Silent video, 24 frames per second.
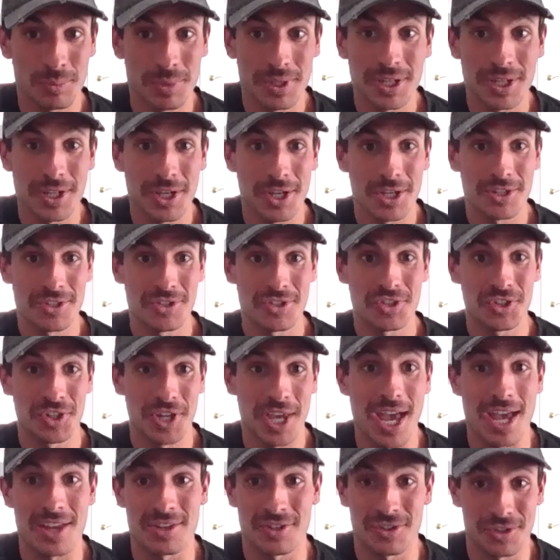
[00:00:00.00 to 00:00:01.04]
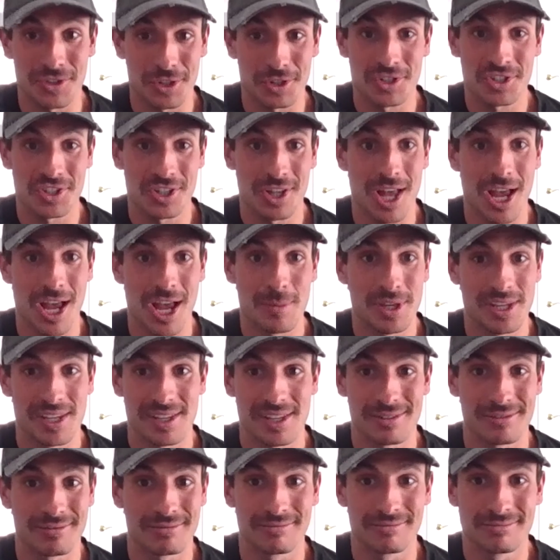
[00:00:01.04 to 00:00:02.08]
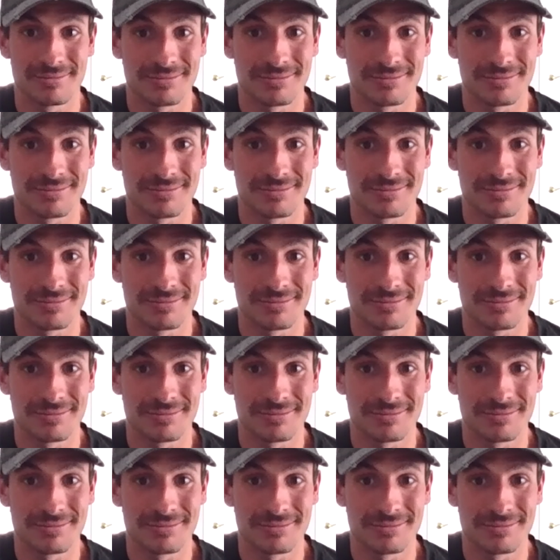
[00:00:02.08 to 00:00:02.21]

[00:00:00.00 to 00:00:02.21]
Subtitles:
because yes, they're slimy and